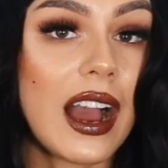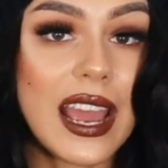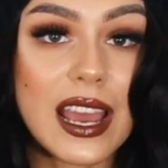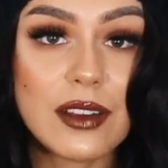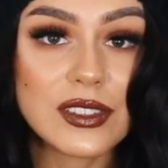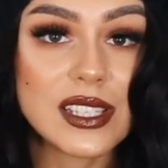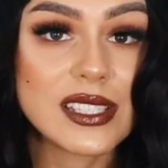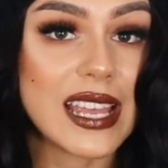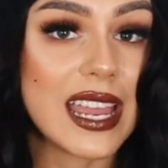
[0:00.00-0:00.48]
I
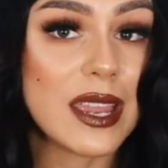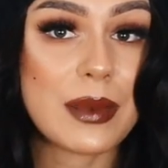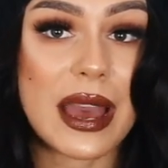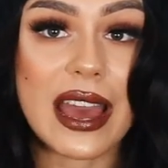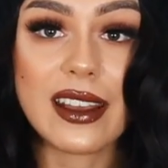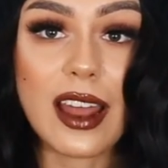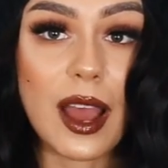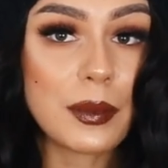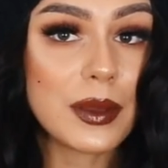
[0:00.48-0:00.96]
have to say,
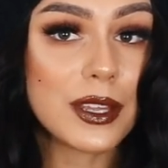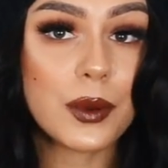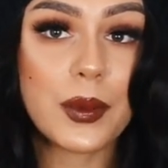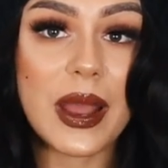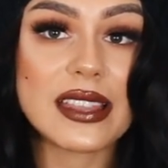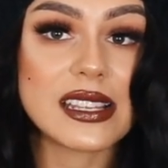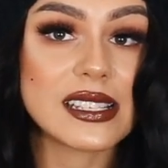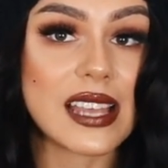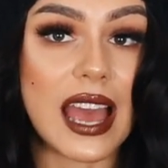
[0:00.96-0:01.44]
man, I'm gonna
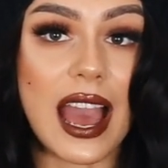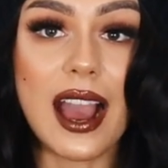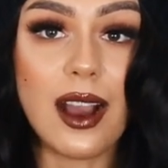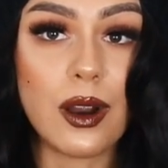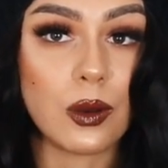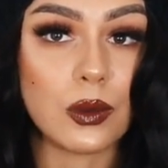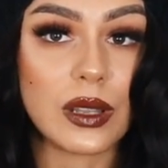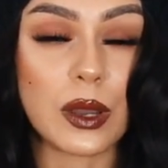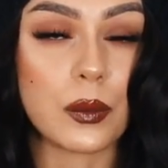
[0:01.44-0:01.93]
wear this
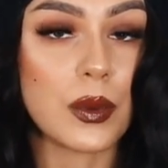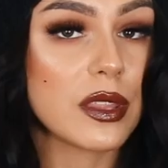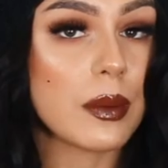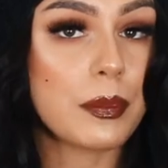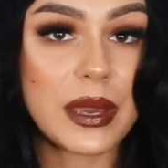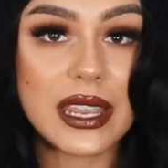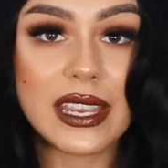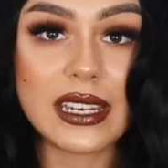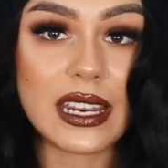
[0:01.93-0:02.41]
out, like with a
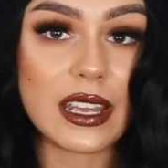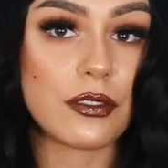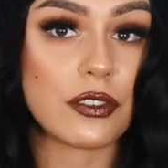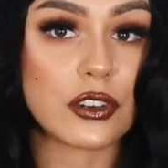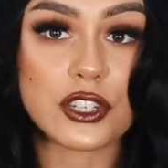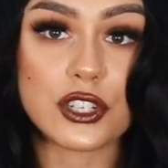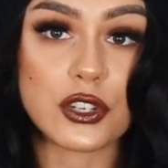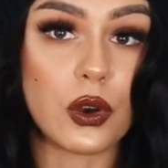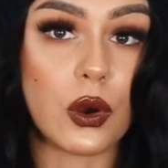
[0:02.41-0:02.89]
beanie
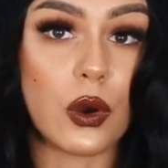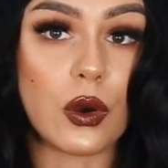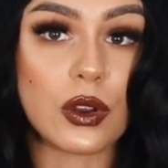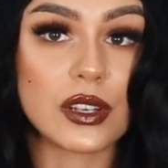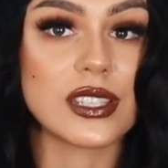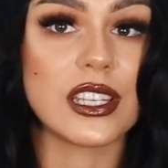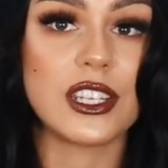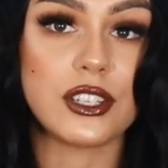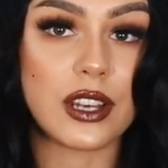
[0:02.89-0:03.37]
for sure,
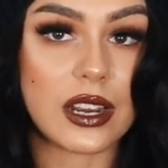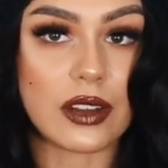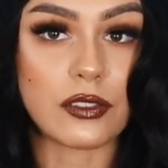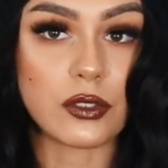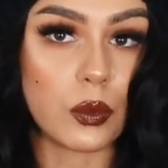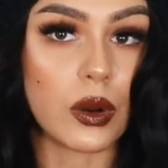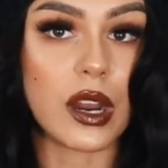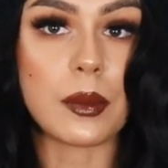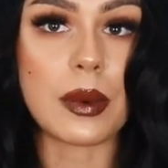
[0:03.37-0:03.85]
because then you don't
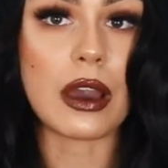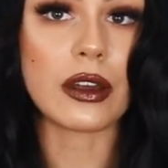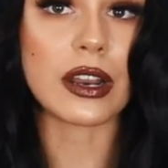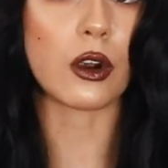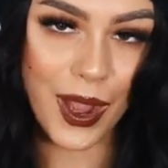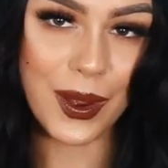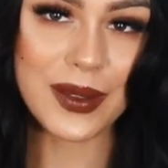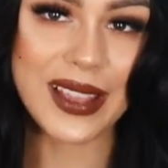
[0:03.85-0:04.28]
have to worry about it.